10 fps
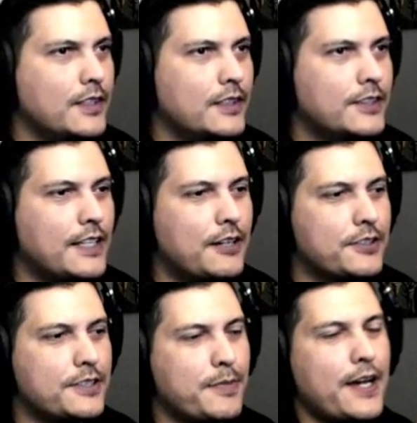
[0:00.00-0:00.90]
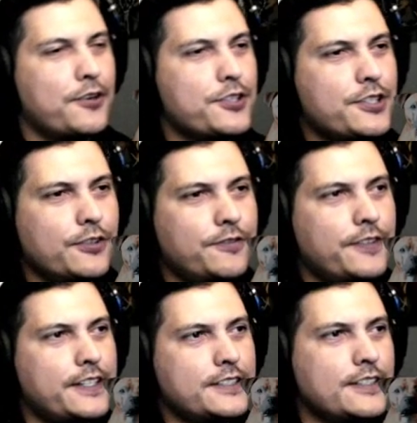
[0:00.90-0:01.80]
So that was the battery shield
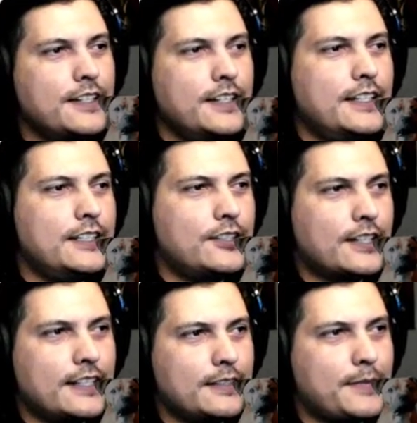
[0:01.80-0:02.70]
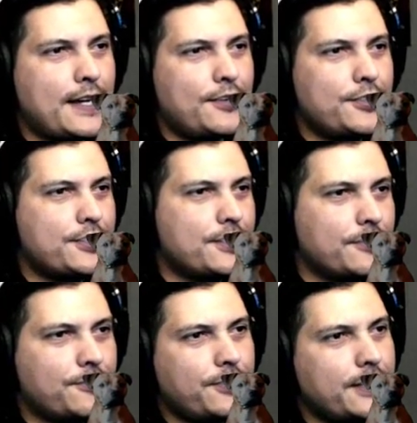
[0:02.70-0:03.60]
phase. He took out the battery
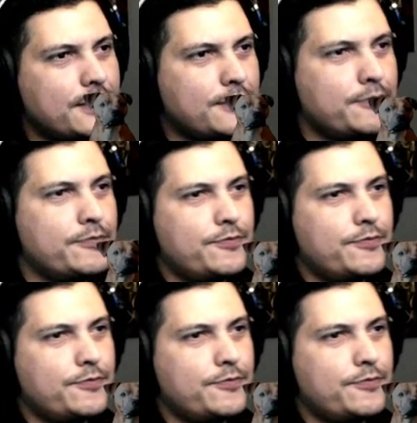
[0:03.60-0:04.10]
shield phase.